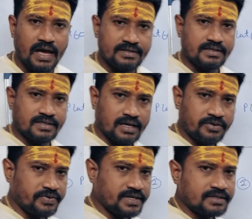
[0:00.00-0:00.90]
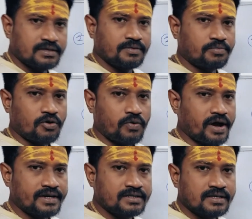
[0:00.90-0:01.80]
as a service
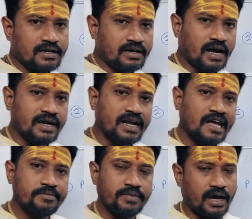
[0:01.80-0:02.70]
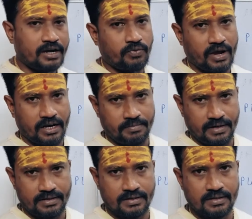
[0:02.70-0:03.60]
provides runtime
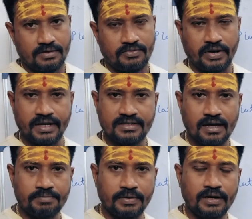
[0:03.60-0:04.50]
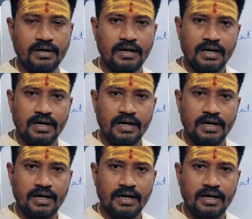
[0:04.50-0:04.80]
environments, for example,